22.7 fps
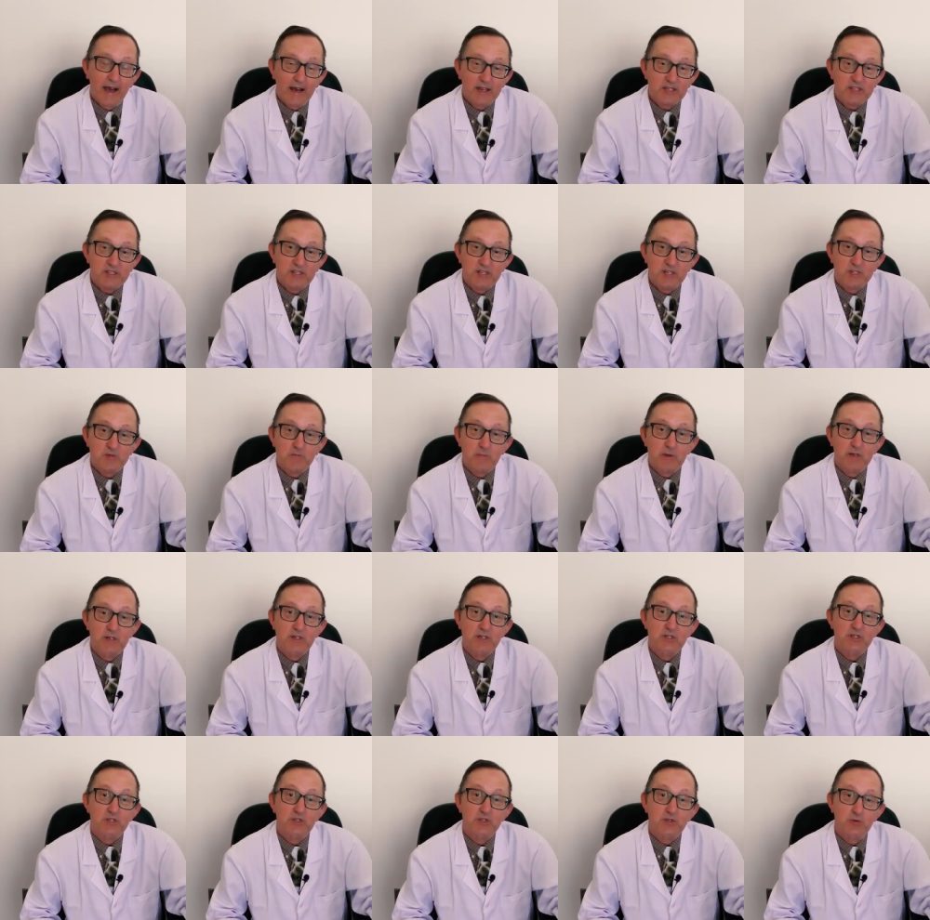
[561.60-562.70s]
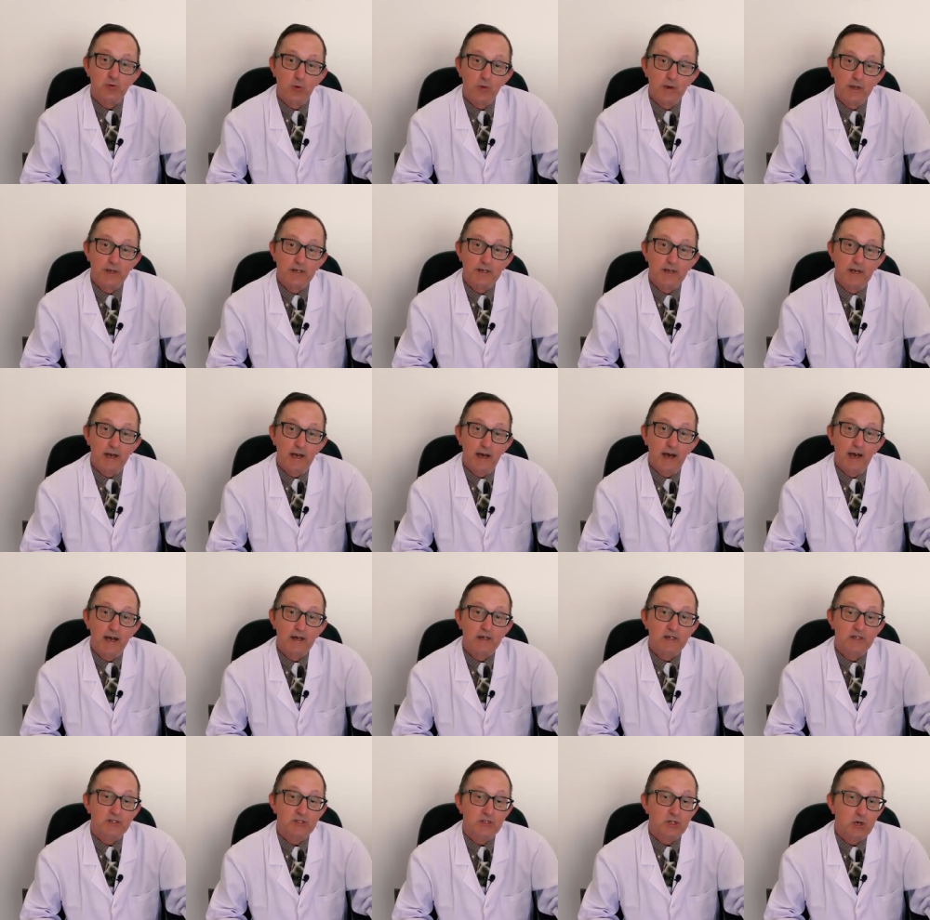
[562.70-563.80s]
allicin has been destroyed
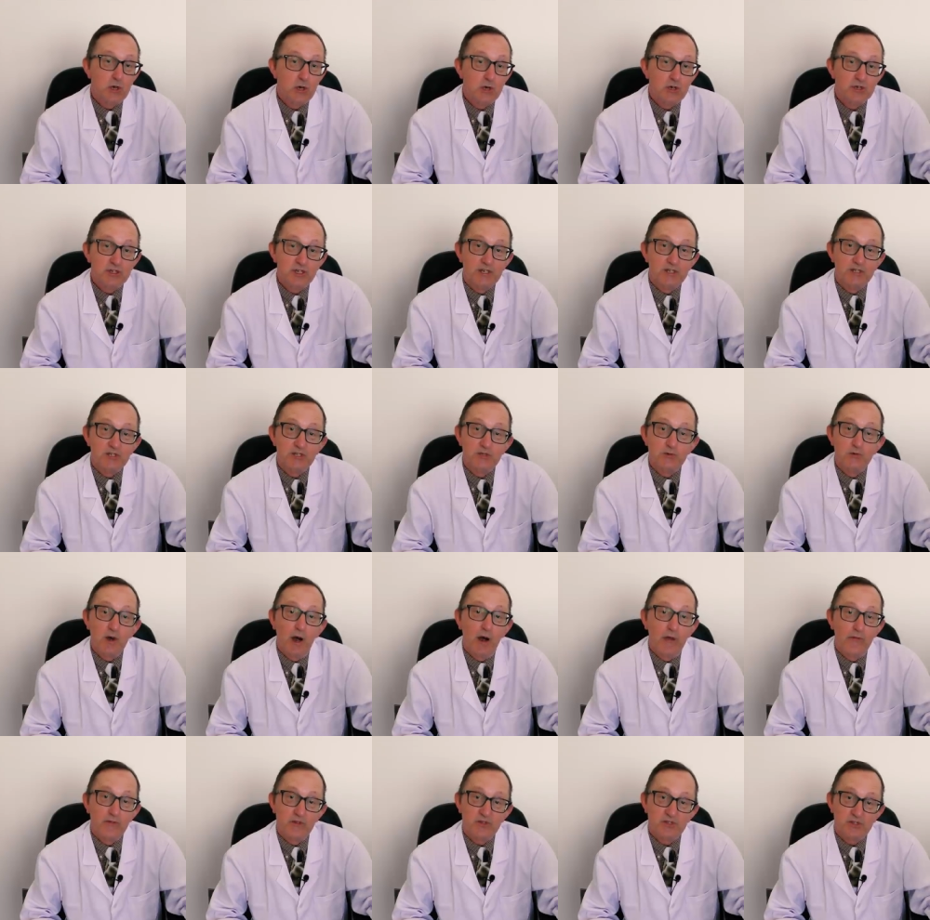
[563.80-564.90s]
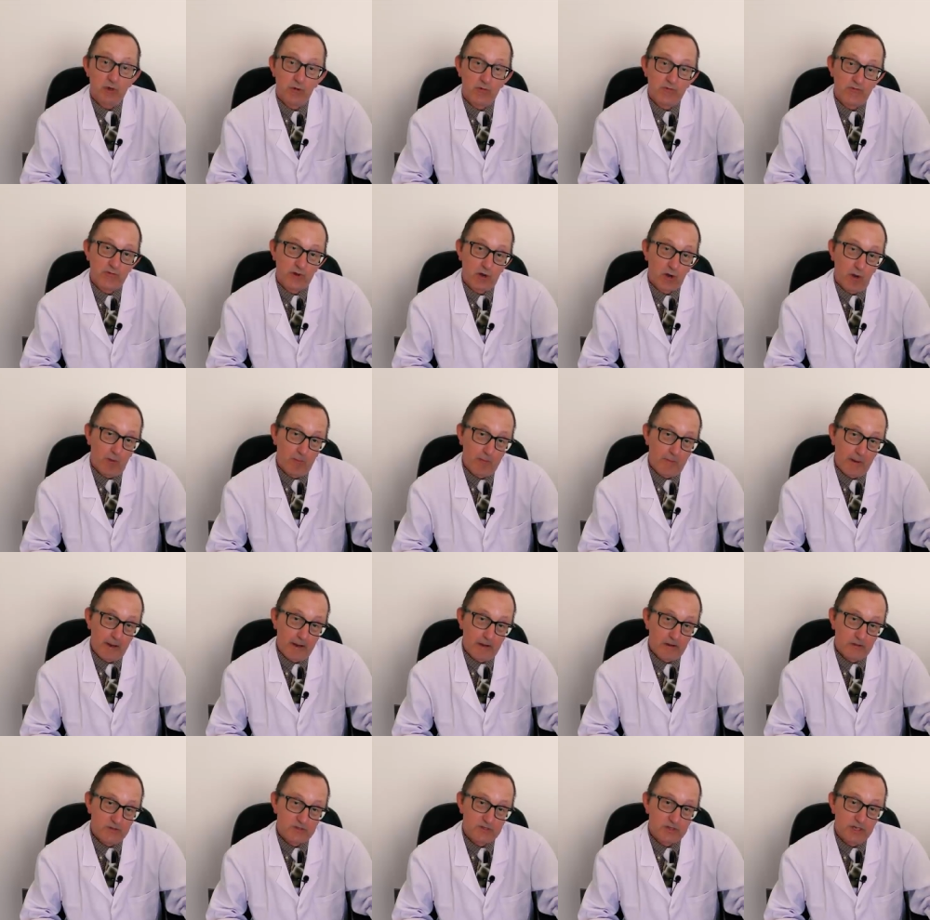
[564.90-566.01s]
and turned into other sulfur
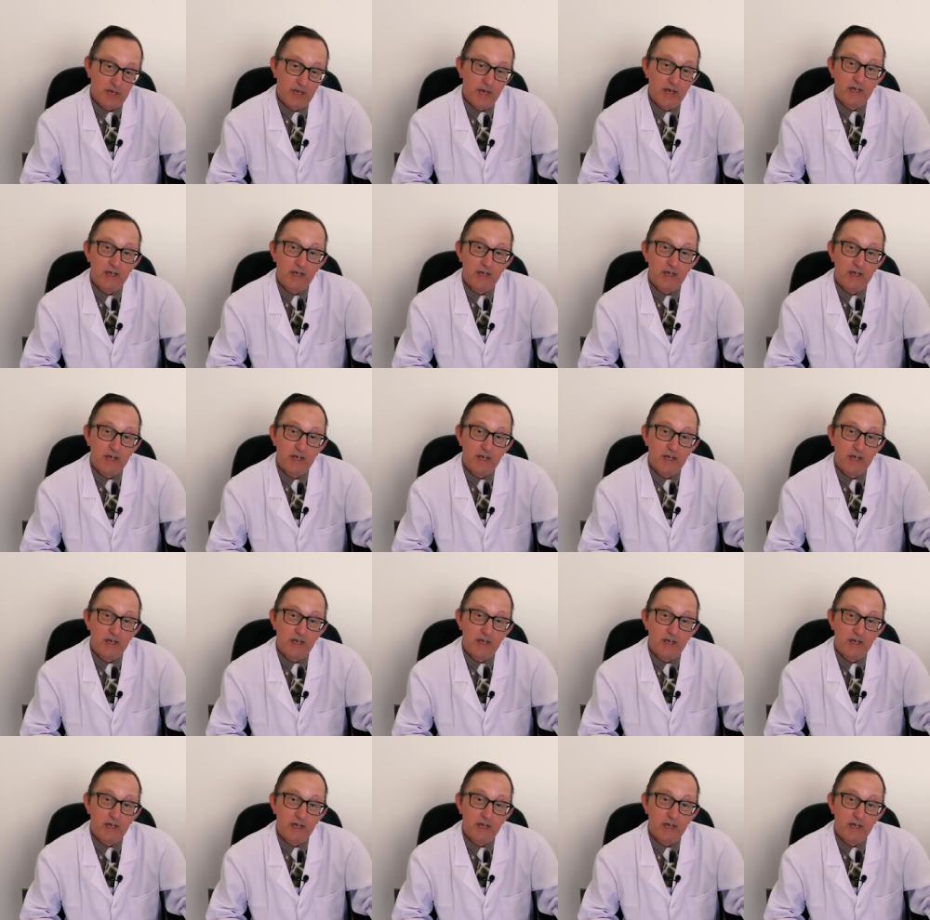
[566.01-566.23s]
compounds.